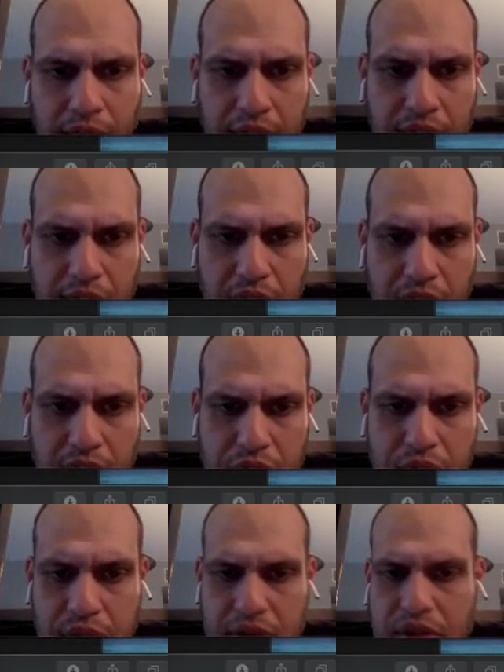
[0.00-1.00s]
And here I
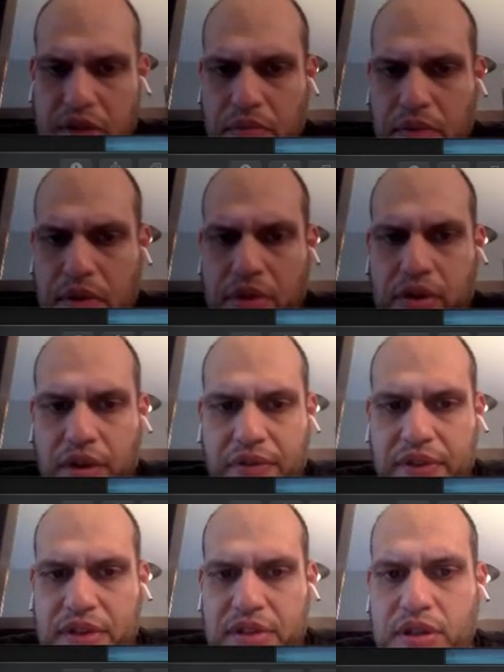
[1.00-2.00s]
show the distribution
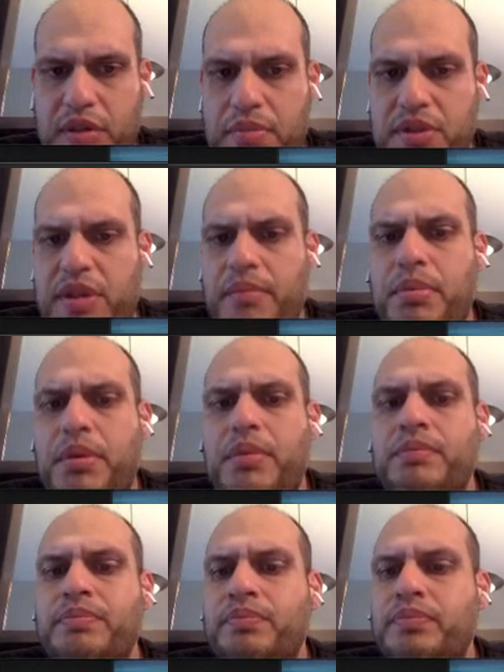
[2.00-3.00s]
of the
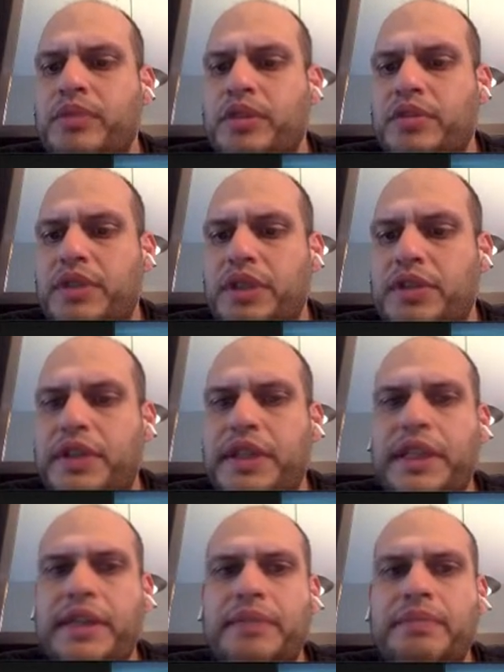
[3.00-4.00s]
subsample for the
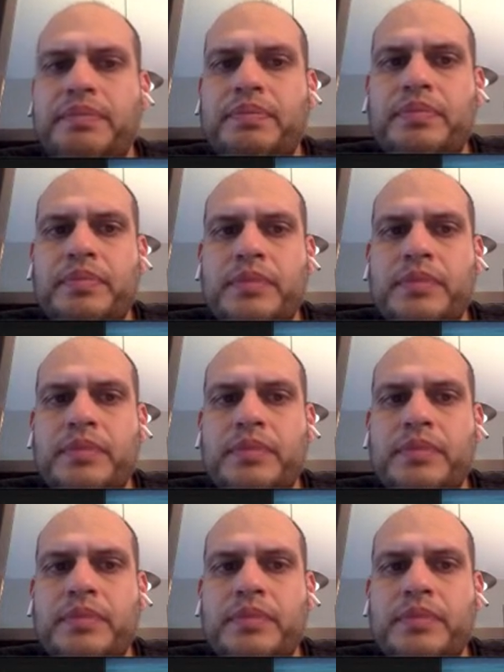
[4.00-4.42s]
training.